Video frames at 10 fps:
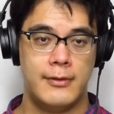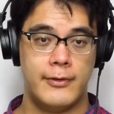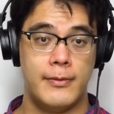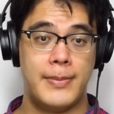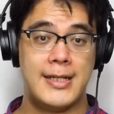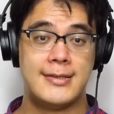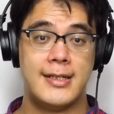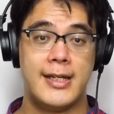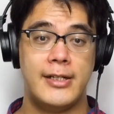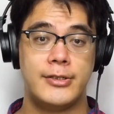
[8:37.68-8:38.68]
for the past
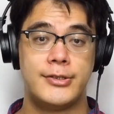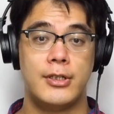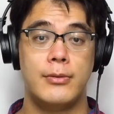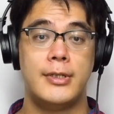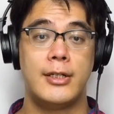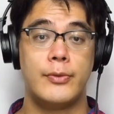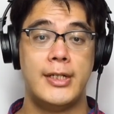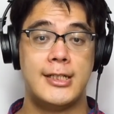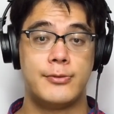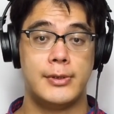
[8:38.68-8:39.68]
decade or so,
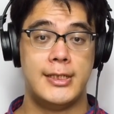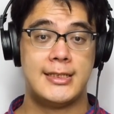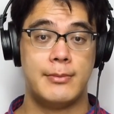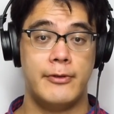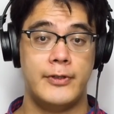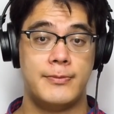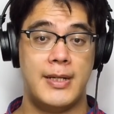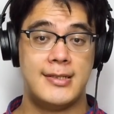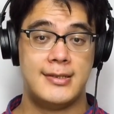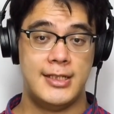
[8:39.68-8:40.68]
Digweed has released some of his
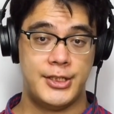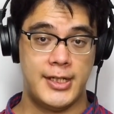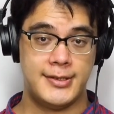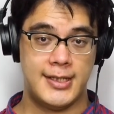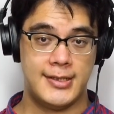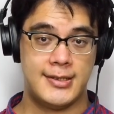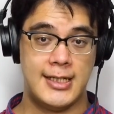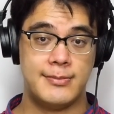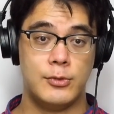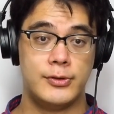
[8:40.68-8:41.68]
best DJ sets
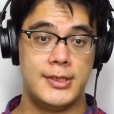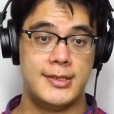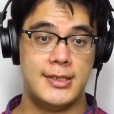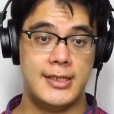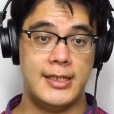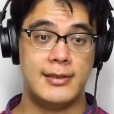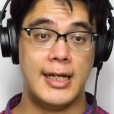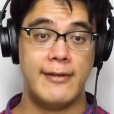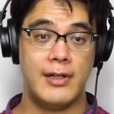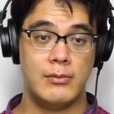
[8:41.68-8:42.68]
as multi CD
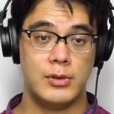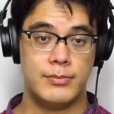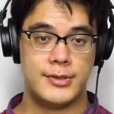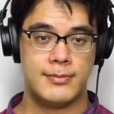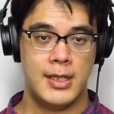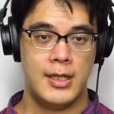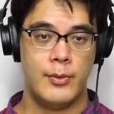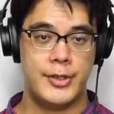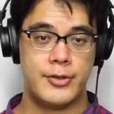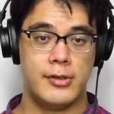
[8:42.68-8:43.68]
live albums,
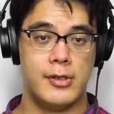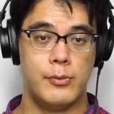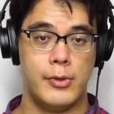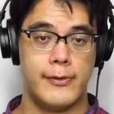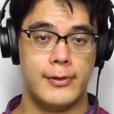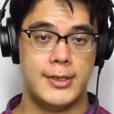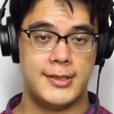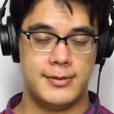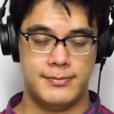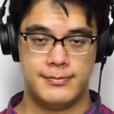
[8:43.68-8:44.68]
which are all worth a
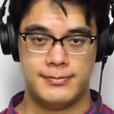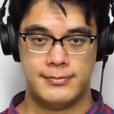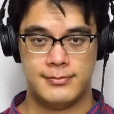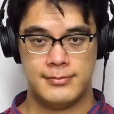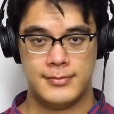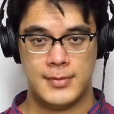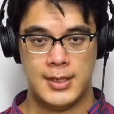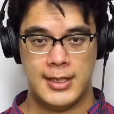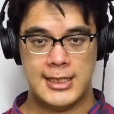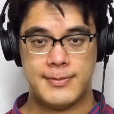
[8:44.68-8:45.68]
listen.
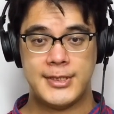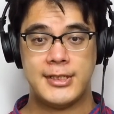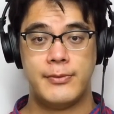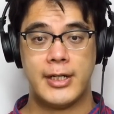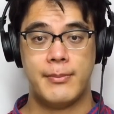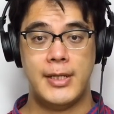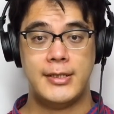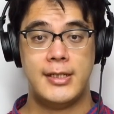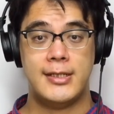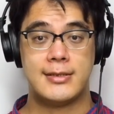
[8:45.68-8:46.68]
Especially
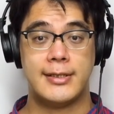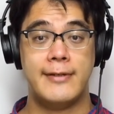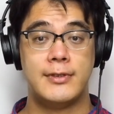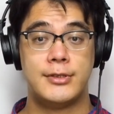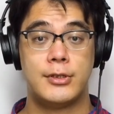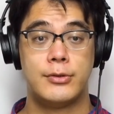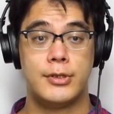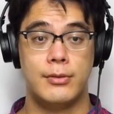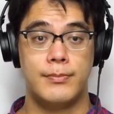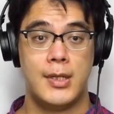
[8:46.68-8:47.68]
recommended is Live in
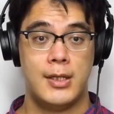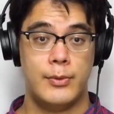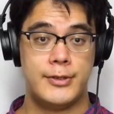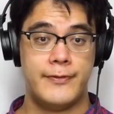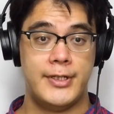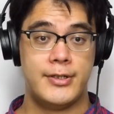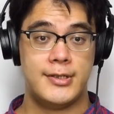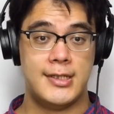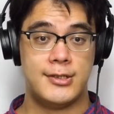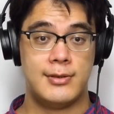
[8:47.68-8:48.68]
Tokyo, which
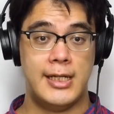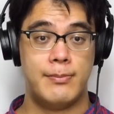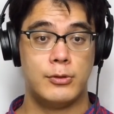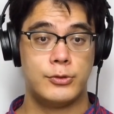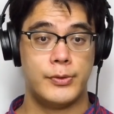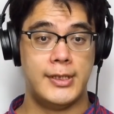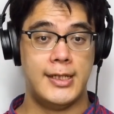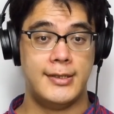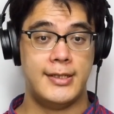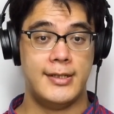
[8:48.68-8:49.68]
features his April
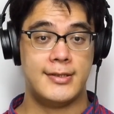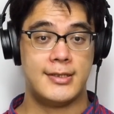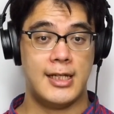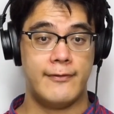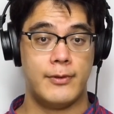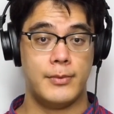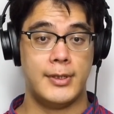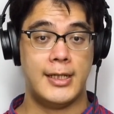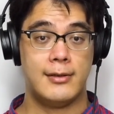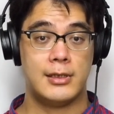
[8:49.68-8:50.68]
2018 set from the
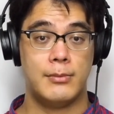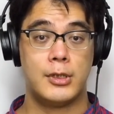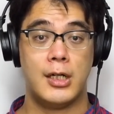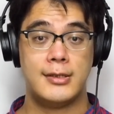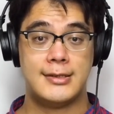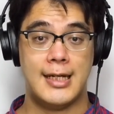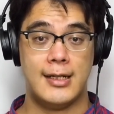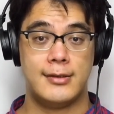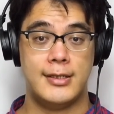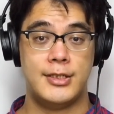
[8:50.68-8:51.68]
nightclub
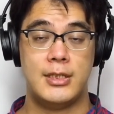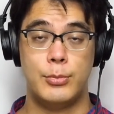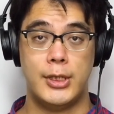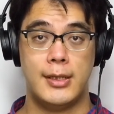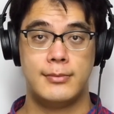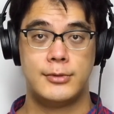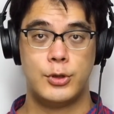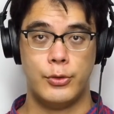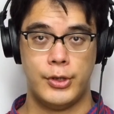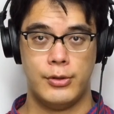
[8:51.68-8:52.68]
Contact in Shibuya,
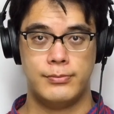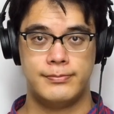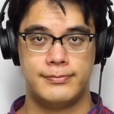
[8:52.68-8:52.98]
Tokyo.